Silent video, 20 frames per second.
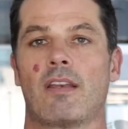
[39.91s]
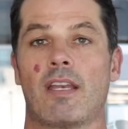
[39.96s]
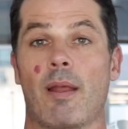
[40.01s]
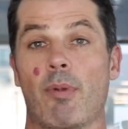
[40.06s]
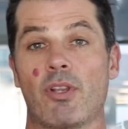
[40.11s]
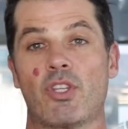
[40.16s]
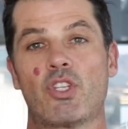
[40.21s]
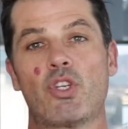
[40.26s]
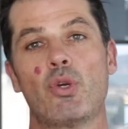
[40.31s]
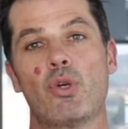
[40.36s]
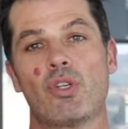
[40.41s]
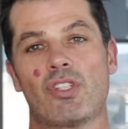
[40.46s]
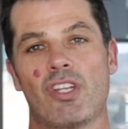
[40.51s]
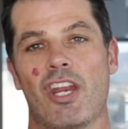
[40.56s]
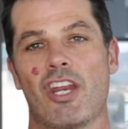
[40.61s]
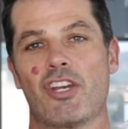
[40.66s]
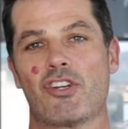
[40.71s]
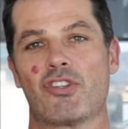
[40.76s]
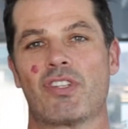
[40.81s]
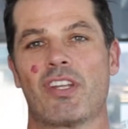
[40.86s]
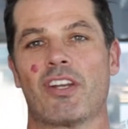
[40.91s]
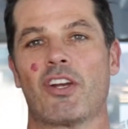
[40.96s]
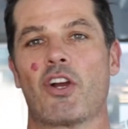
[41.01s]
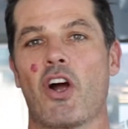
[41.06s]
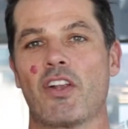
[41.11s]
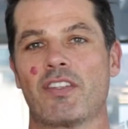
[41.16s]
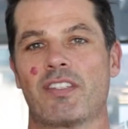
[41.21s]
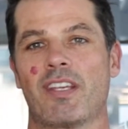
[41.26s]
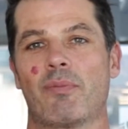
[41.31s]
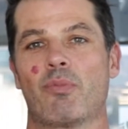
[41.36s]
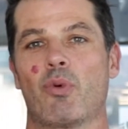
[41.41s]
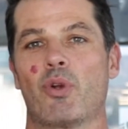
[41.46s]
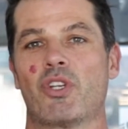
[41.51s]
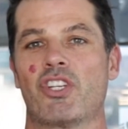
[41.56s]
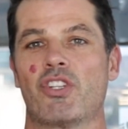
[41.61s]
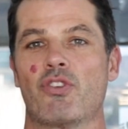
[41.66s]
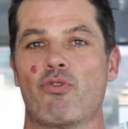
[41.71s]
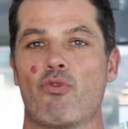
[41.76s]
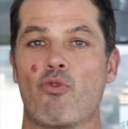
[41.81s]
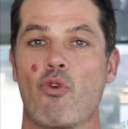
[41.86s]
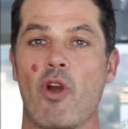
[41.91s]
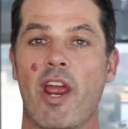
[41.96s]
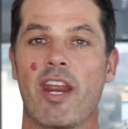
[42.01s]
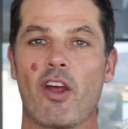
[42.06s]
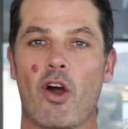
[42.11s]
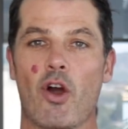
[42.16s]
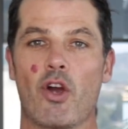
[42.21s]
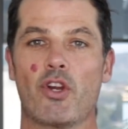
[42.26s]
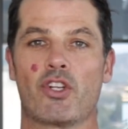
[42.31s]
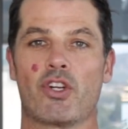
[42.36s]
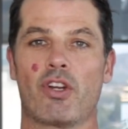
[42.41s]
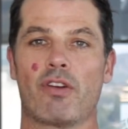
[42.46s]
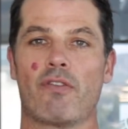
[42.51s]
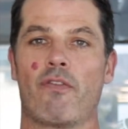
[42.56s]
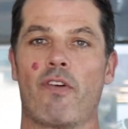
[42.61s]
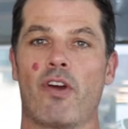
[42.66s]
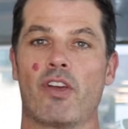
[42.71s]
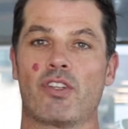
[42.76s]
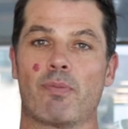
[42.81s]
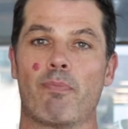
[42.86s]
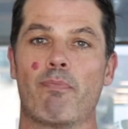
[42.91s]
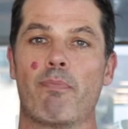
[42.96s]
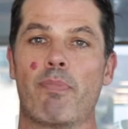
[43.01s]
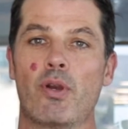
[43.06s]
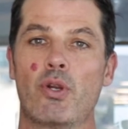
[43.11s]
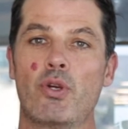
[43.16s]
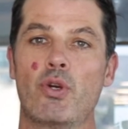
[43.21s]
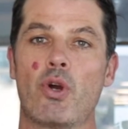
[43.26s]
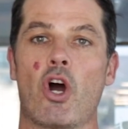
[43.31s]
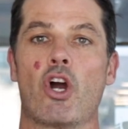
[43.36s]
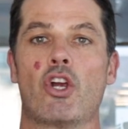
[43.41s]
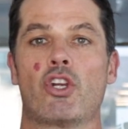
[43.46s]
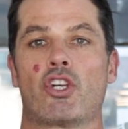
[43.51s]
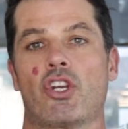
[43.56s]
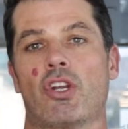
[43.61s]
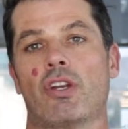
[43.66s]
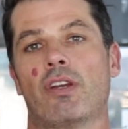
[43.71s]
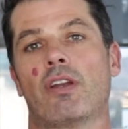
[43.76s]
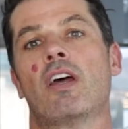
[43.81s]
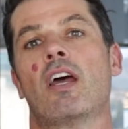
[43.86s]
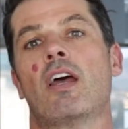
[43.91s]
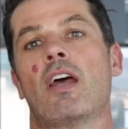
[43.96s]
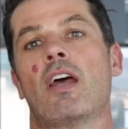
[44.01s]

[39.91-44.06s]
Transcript: Number two is an interesting concept, which is red ocean versus blue ocean